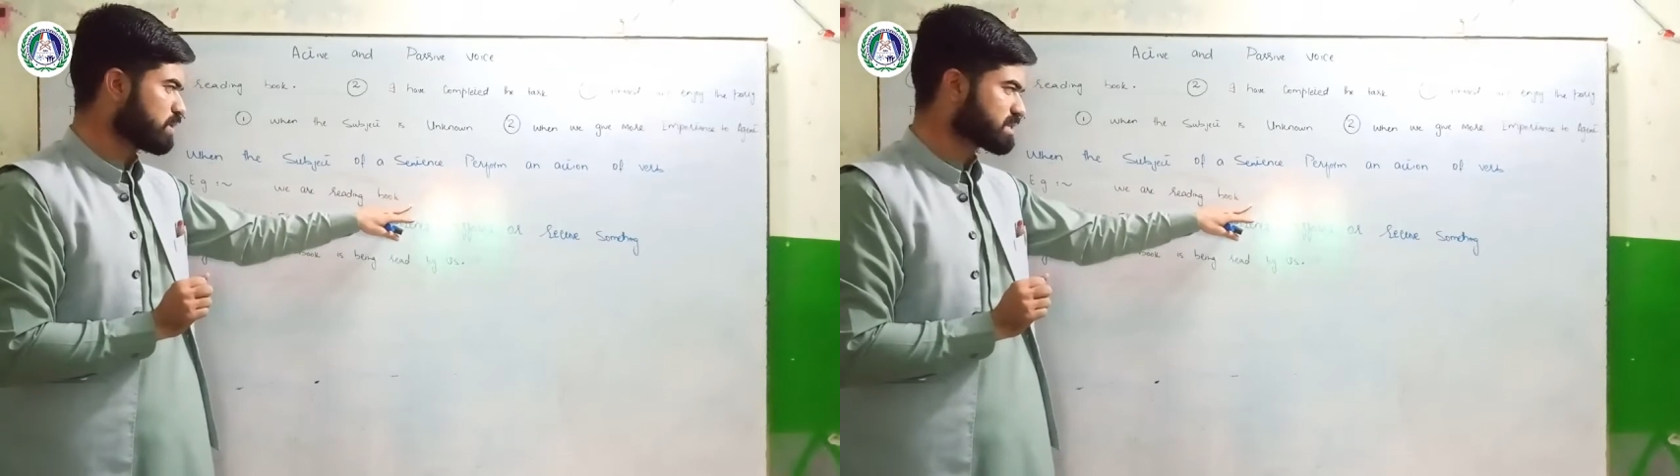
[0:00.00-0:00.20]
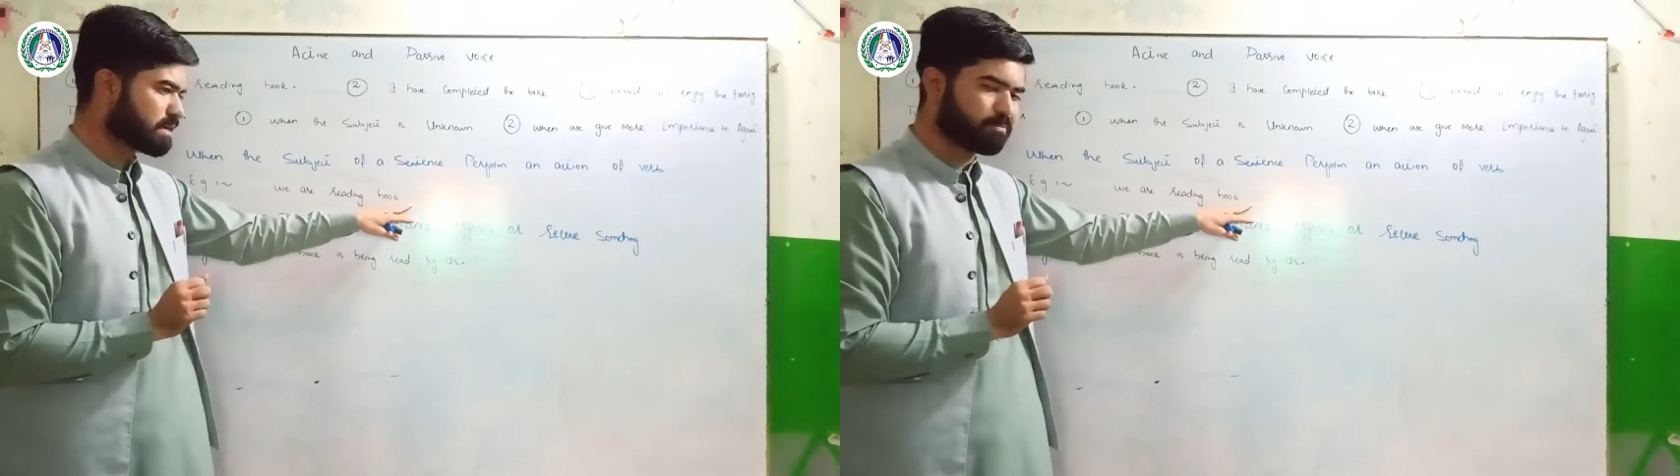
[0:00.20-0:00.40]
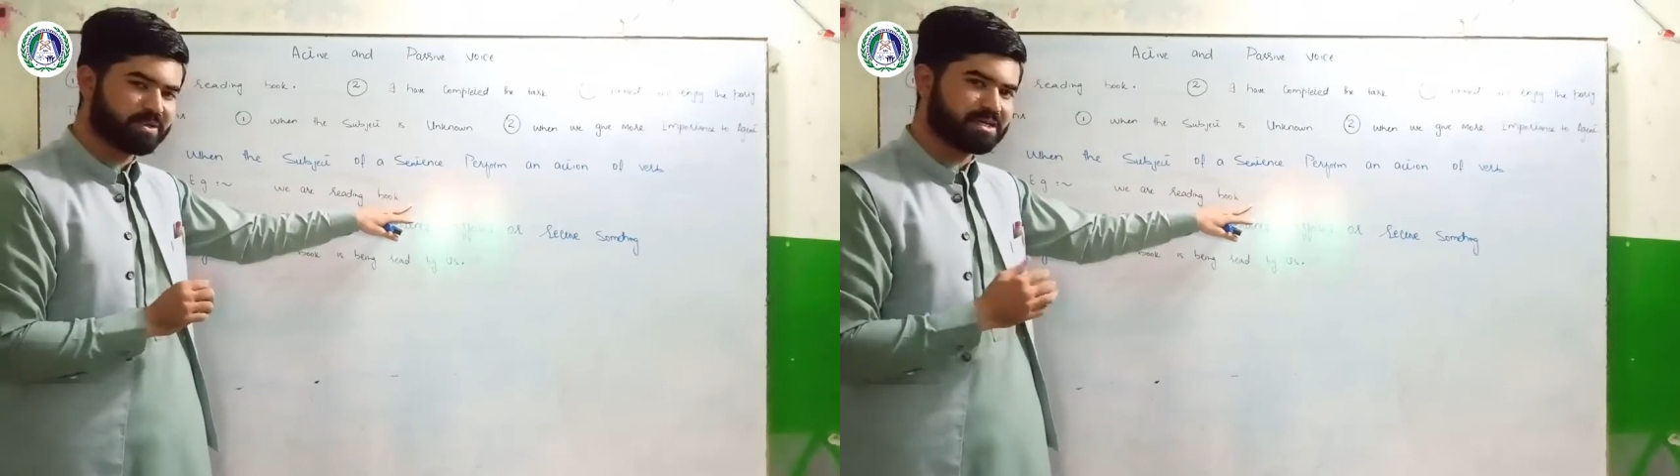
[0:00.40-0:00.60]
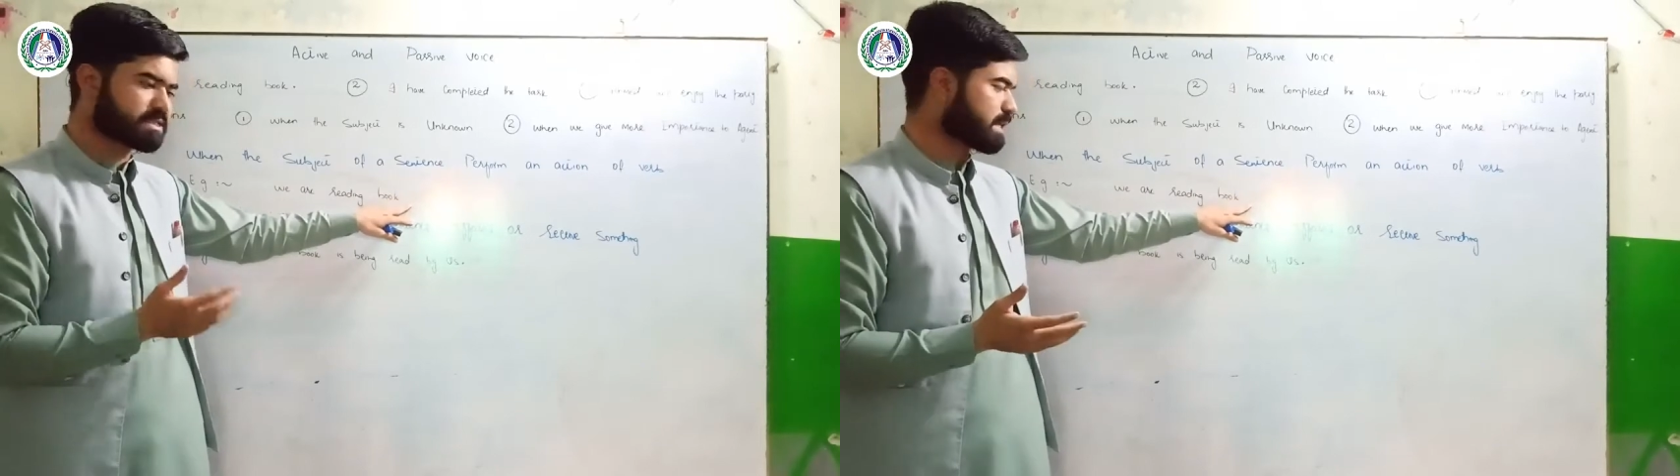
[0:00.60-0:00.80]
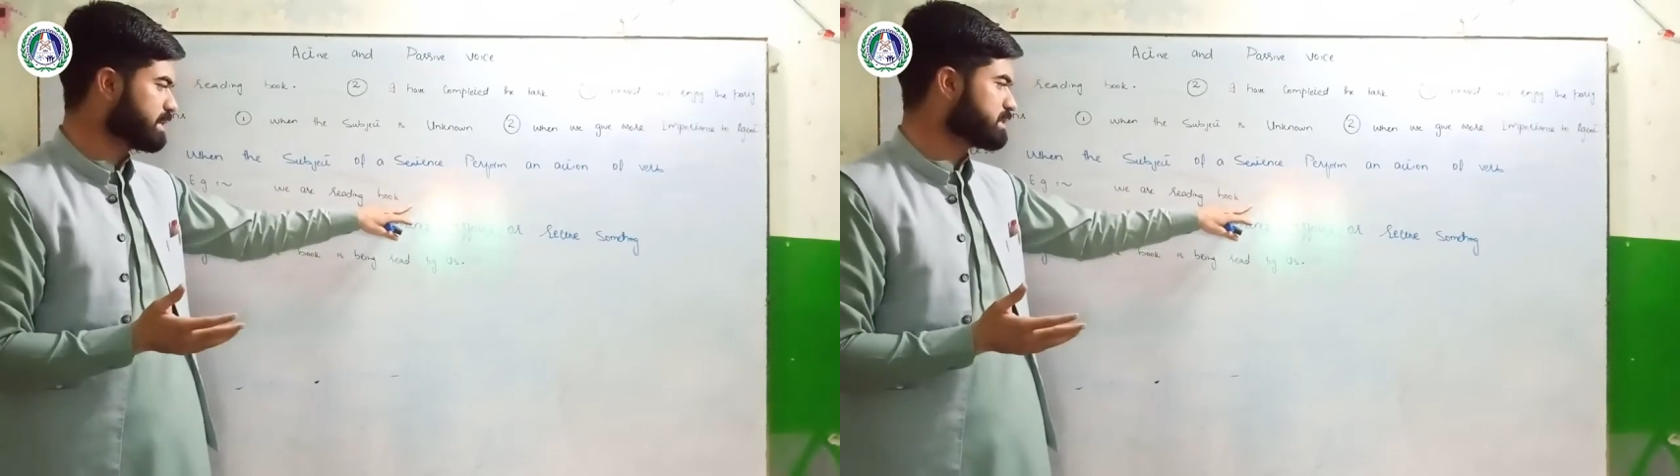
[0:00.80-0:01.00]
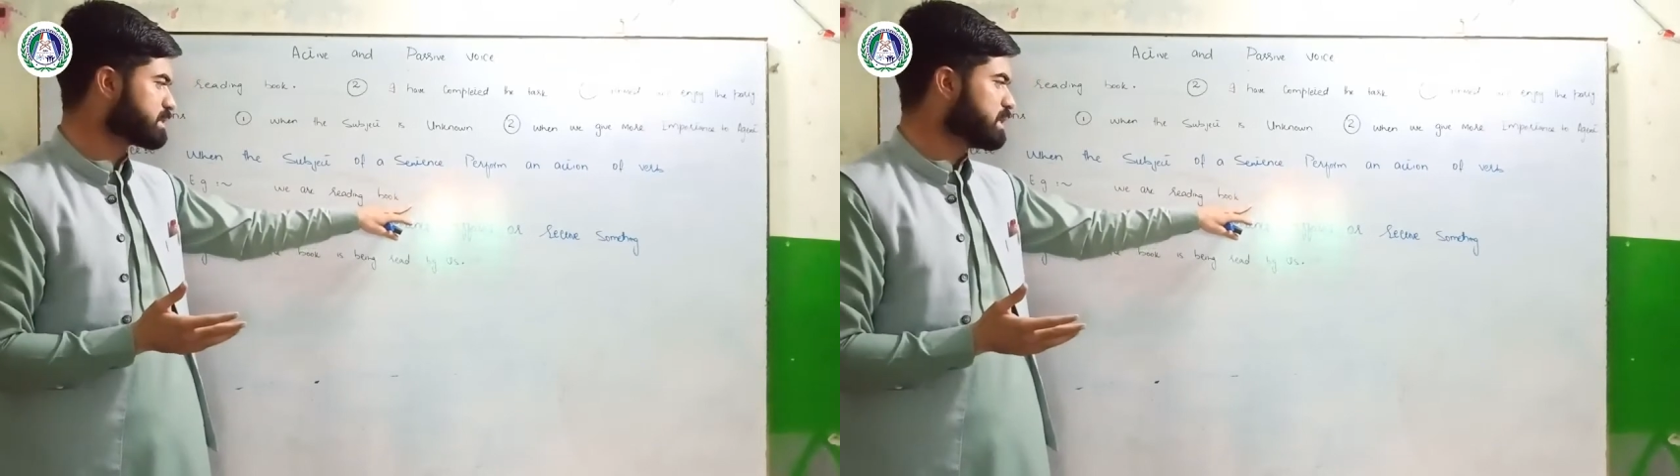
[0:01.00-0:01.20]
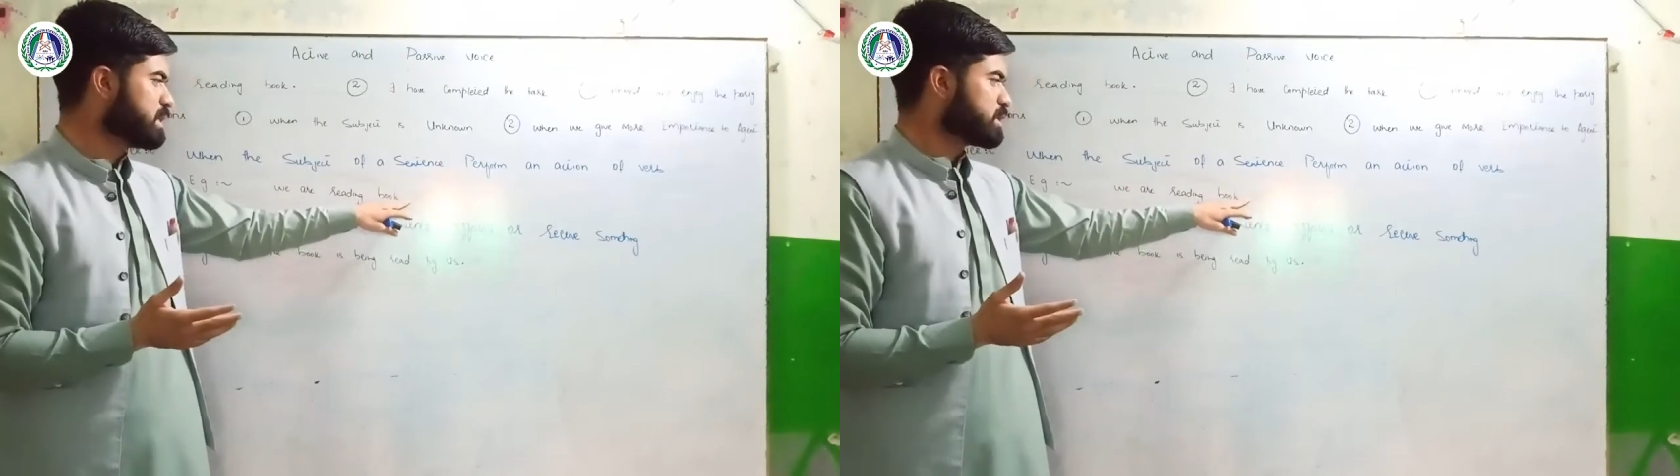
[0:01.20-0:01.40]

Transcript: us complete sense.